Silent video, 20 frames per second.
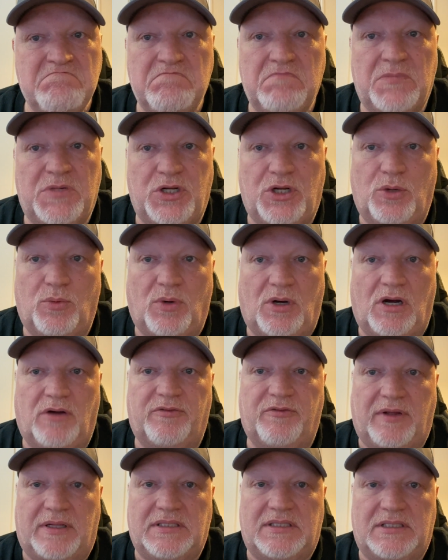you know what, I
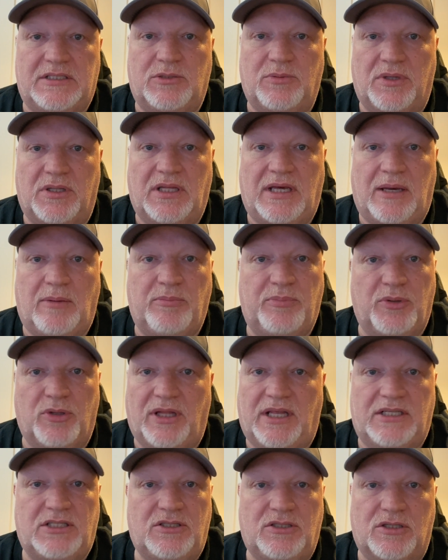fancy some of that, but
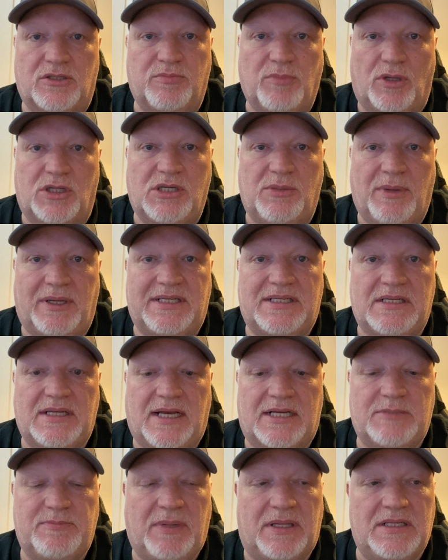this is just monumentally
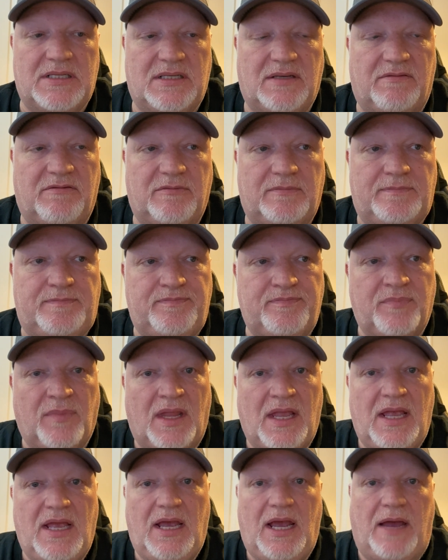expensive.
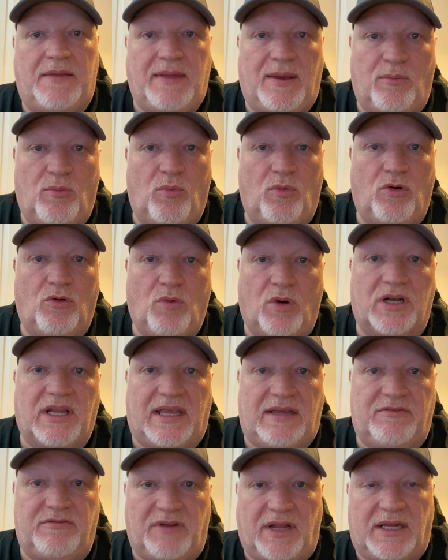And then one
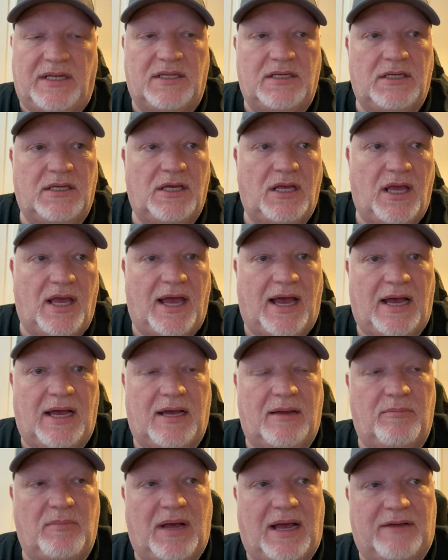evening,
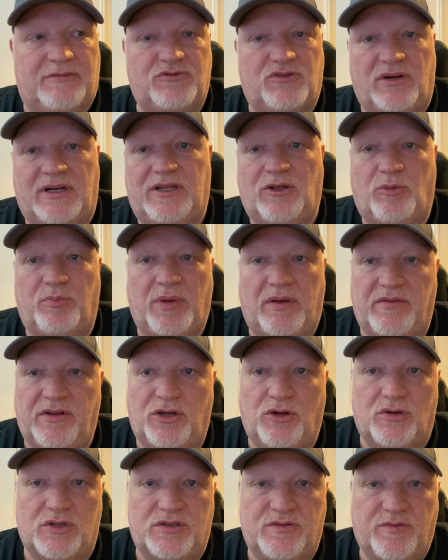after a little bit of a
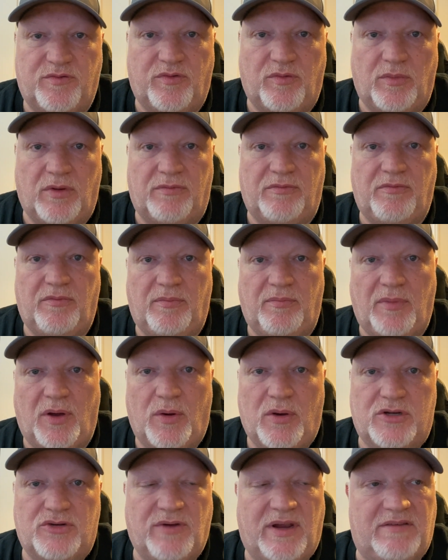nudge from a
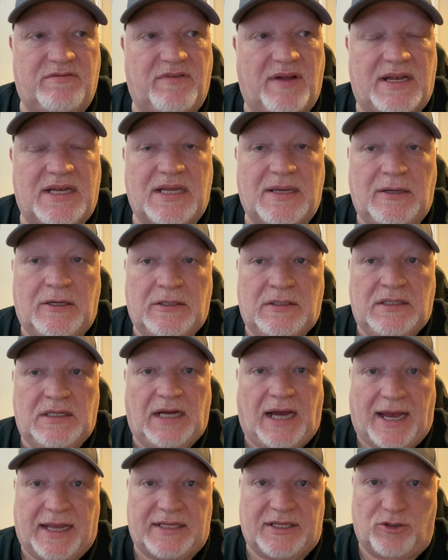motor trade friend,
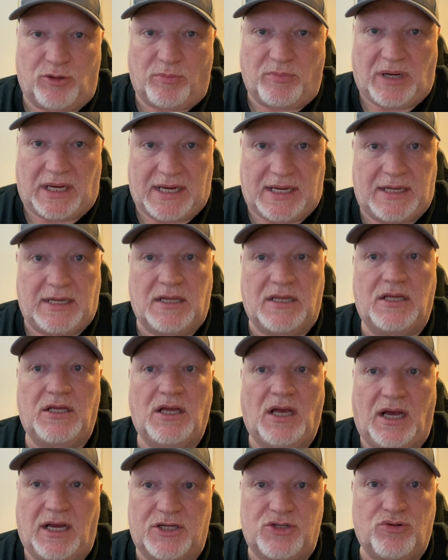I ended up buying
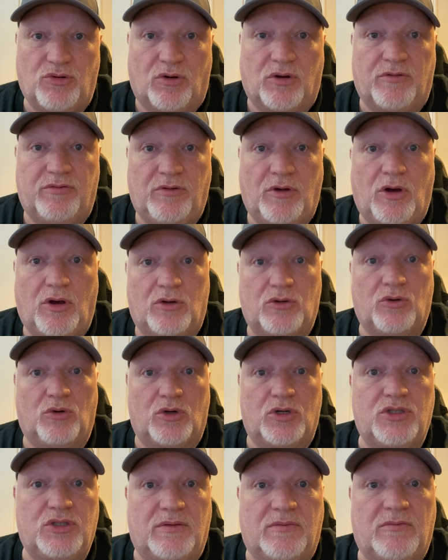a truck on
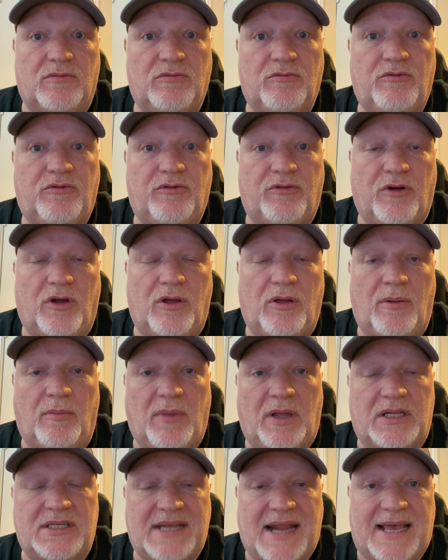auction
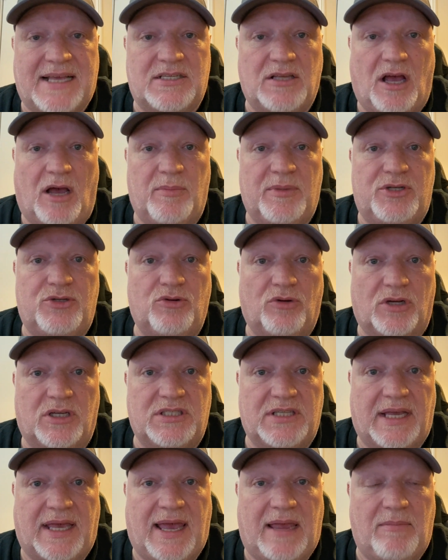as an ex-army truck as
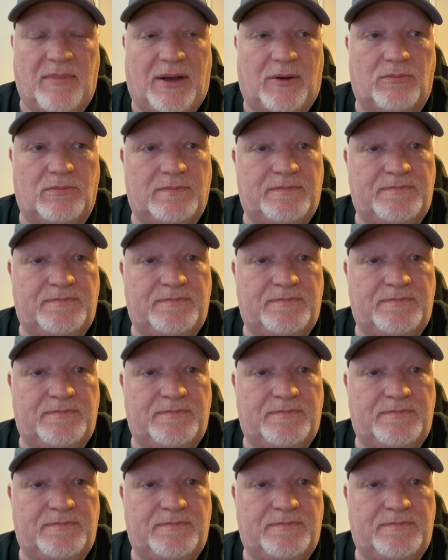it came out.